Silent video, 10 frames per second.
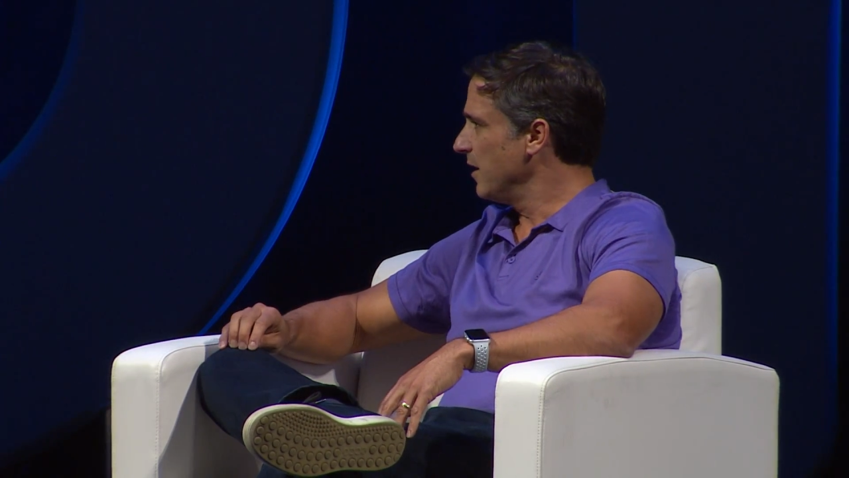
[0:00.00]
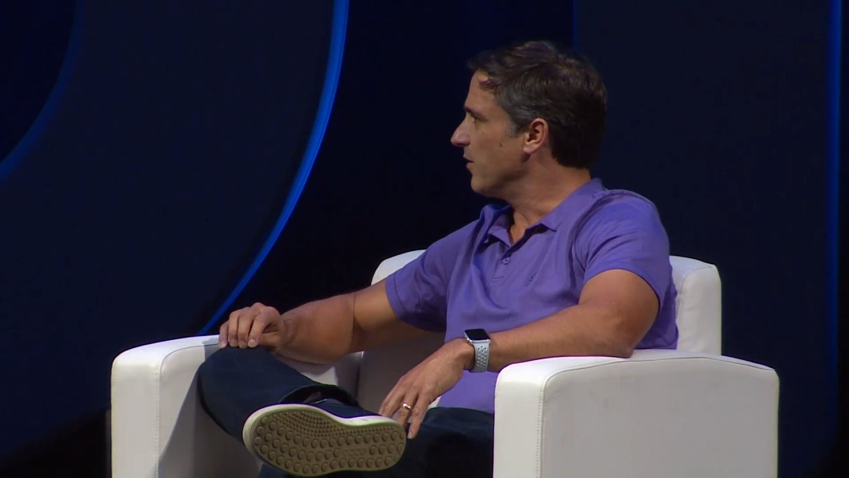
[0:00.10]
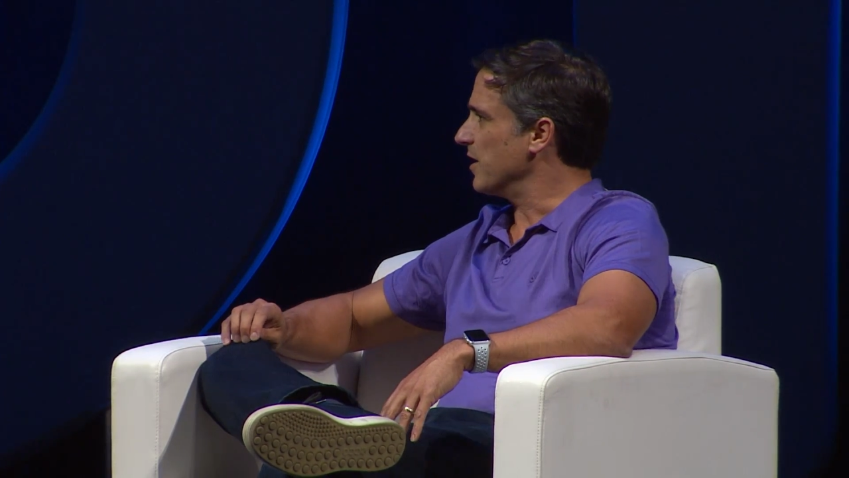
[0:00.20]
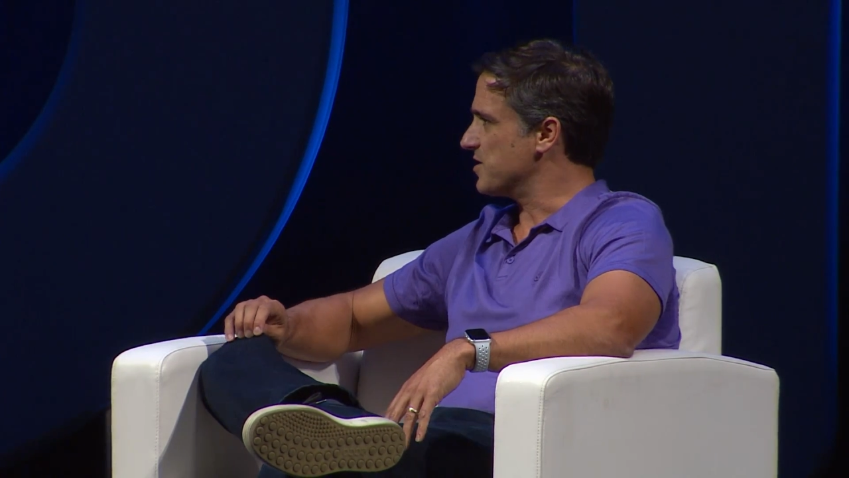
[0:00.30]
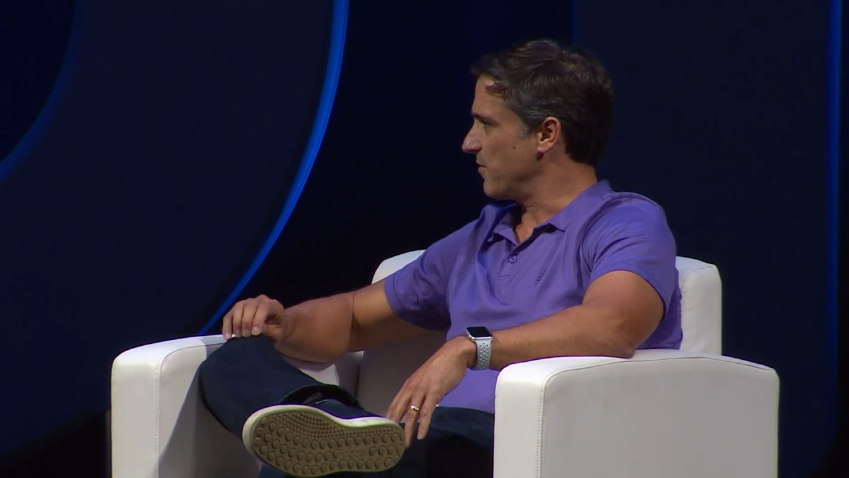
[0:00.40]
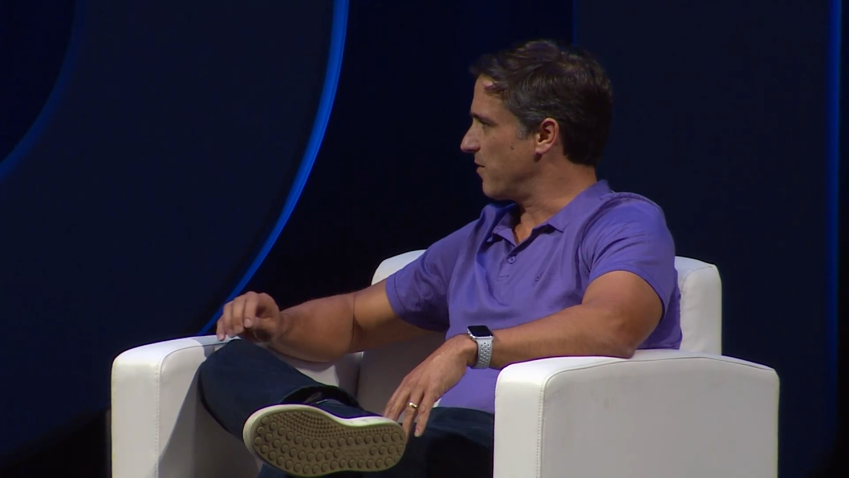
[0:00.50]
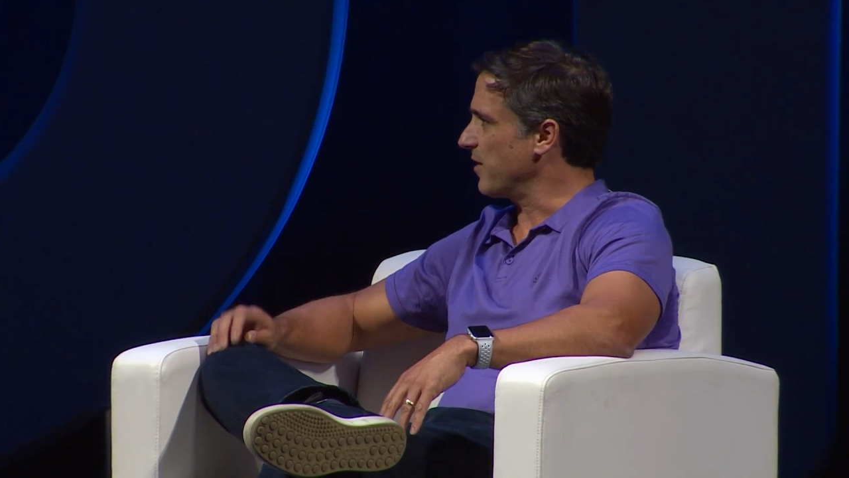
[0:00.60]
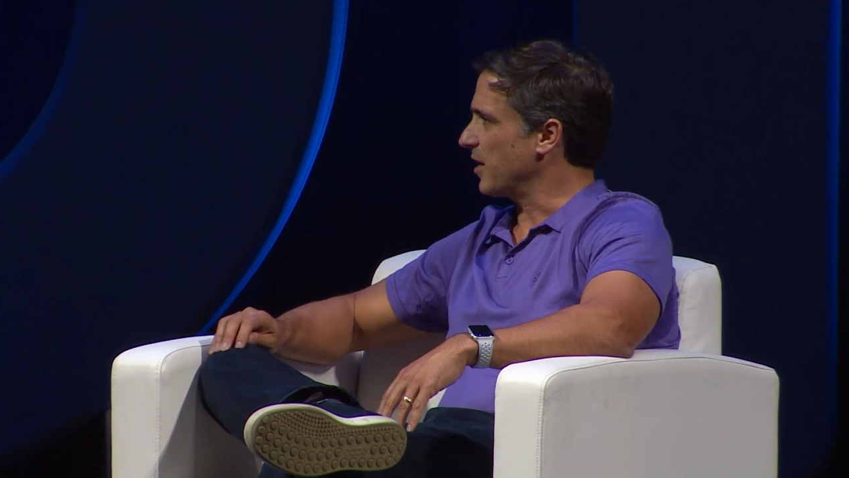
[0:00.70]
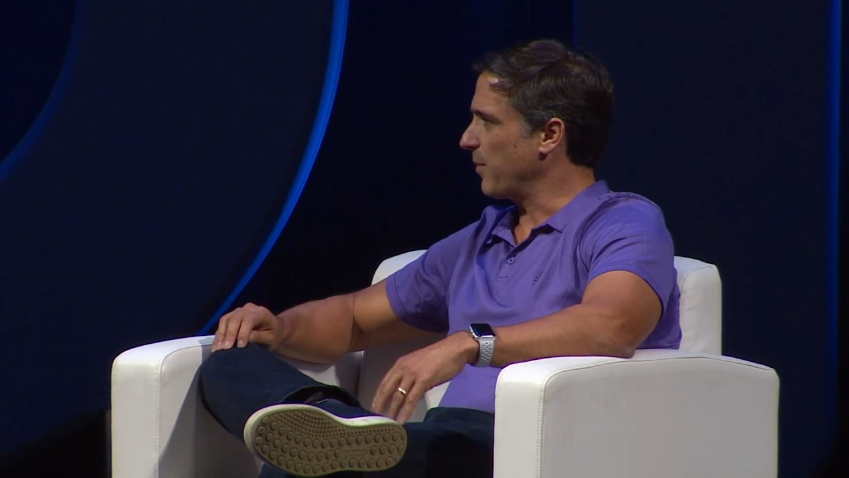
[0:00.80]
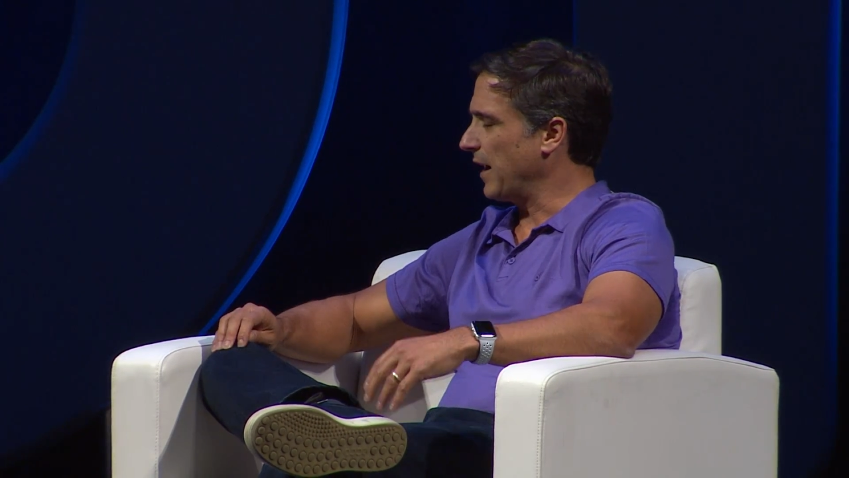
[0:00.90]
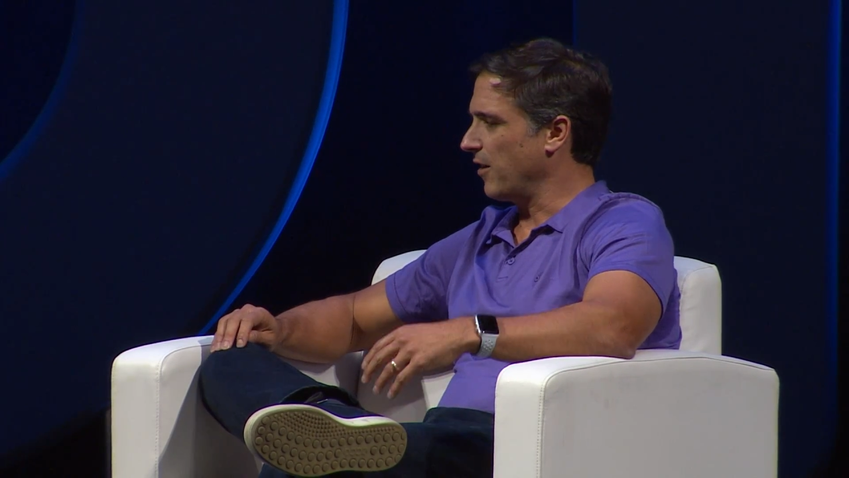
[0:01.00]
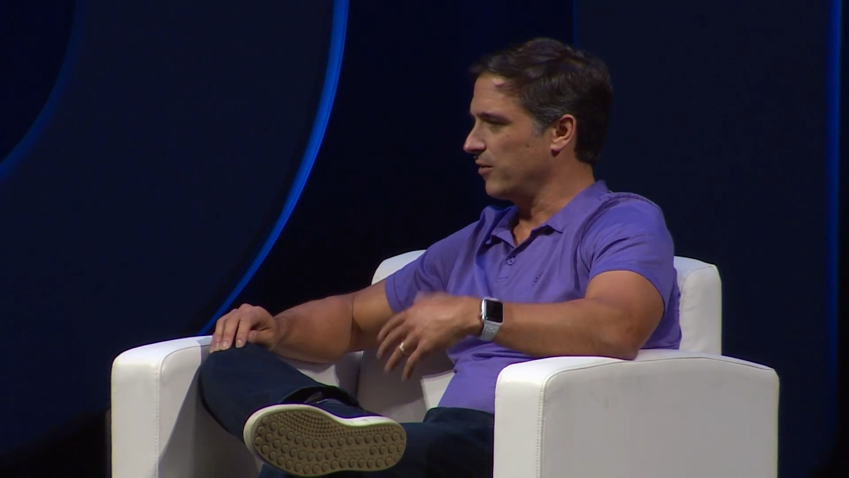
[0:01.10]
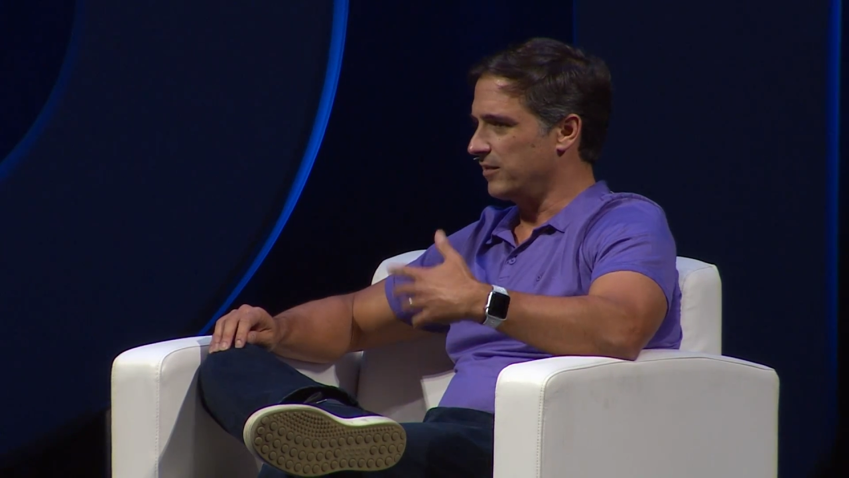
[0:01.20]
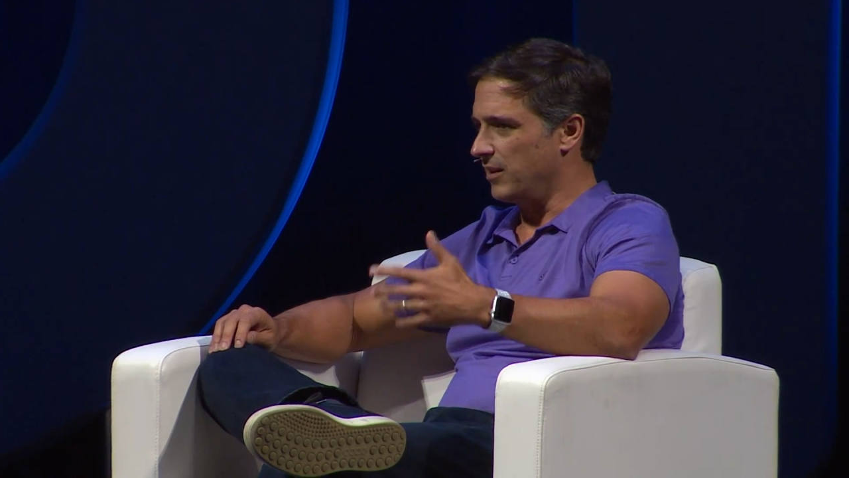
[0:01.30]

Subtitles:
Right? So if you think about,